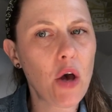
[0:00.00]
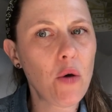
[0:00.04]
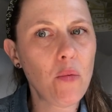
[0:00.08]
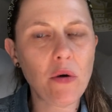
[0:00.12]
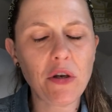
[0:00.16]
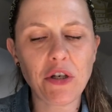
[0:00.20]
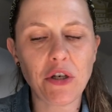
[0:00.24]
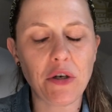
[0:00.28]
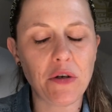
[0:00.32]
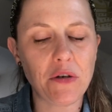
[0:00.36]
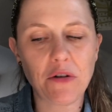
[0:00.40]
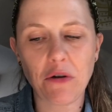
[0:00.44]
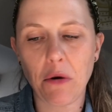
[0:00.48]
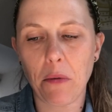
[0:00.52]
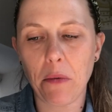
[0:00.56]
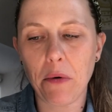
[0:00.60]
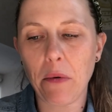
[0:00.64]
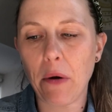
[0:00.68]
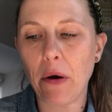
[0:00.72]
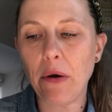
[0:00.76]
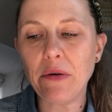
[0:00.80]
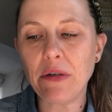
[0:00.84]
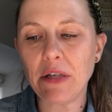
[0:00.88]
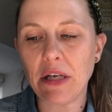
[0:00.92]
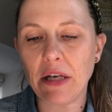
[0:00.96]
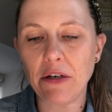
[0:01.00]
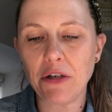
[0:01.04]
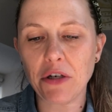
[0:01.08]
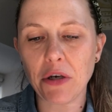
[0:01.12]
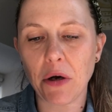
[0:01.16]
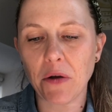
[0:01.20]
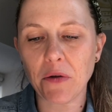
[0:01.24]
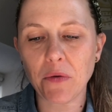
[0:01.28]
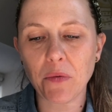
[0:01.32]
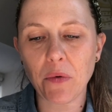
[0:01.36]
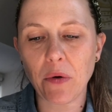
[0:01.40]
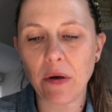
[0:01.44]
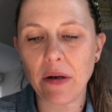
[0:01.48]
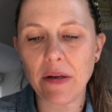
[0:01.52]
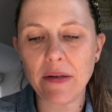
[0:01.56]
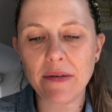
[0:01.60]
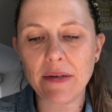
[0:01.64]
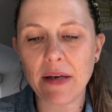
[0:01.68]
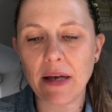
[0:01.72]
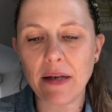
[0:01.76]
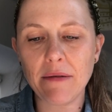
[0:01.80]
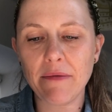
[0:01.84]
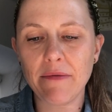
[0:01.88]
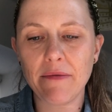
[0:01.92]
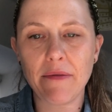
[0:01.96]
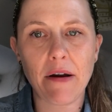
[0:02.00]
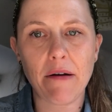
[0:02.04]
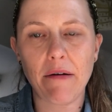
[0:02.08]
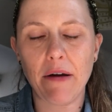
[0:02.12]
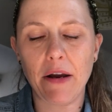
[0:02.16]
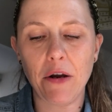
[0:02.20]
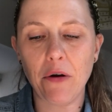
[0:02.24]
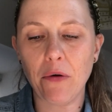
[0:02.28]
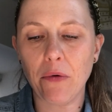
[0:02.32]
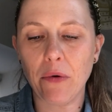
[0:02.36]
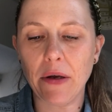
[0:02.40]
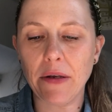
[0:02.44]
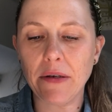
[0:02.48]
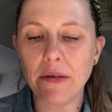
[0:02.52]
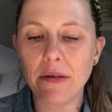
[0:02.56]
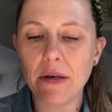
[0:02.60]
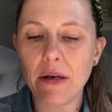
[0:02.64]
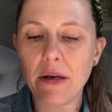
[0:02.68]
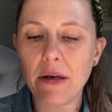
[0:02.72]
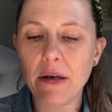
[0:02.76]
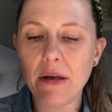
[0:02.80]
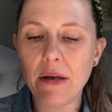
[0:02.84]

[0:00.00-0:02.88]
I wish you'd stop quoting," Charles Wallace said, very annoyed.